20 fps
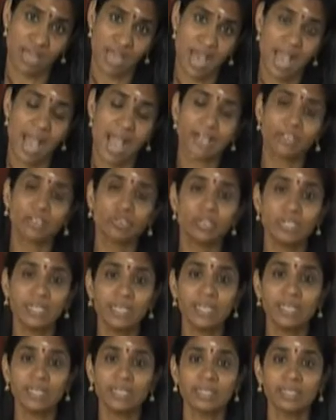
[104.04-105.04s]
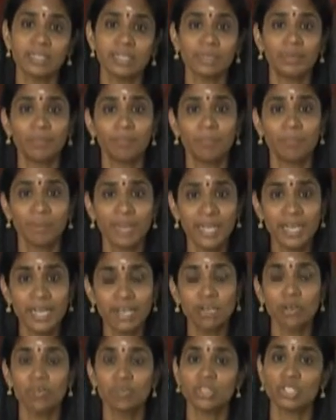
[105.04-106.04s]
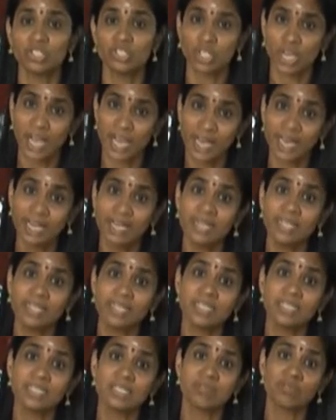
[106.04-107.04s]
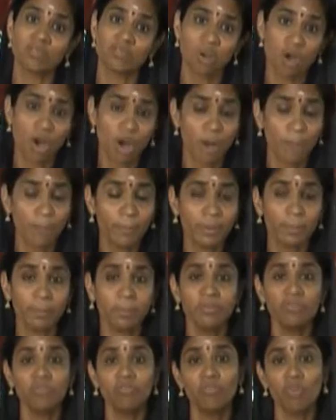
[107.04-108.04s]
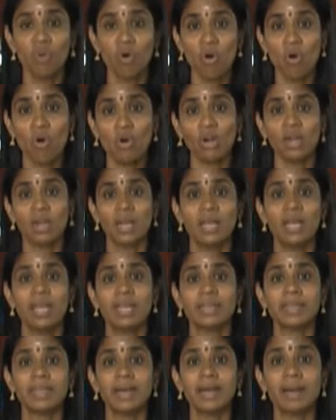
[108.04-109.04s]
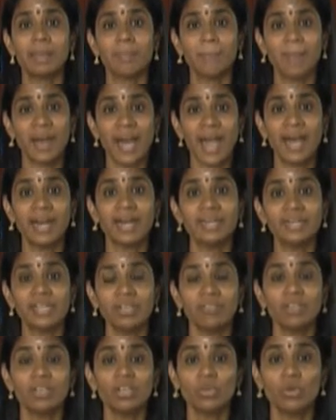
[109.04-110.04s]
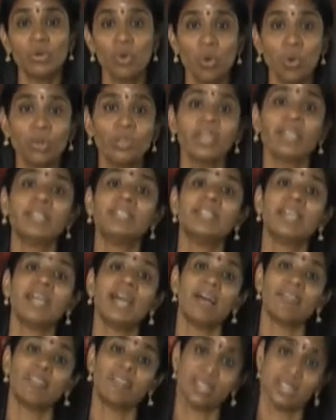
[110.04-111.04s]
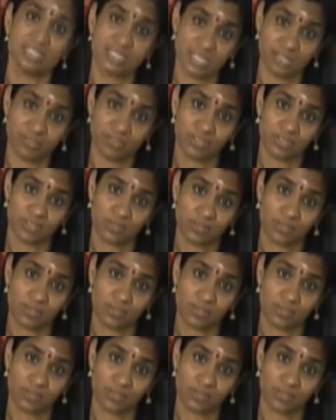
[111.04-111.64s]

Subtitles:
Actually, the brain of the child is formed before the parent even know that they have conceived.